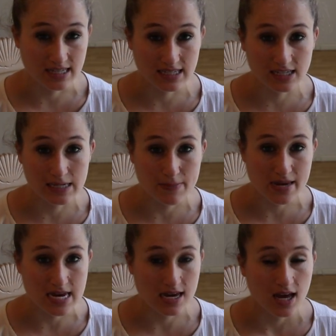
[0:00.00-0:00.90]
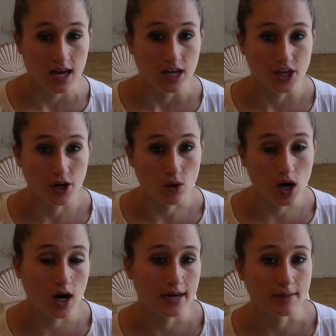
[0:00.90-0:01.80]
This can be, you know,
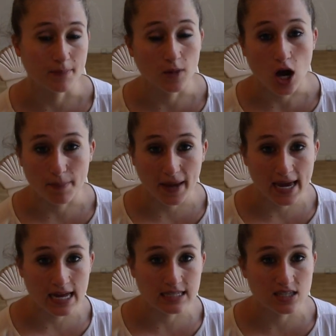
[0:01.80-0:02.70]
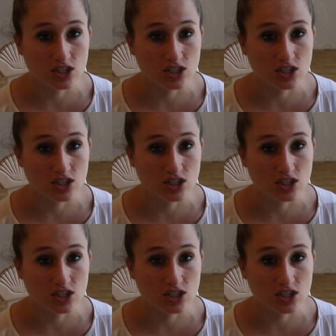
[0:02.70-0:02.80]
cotton long pants.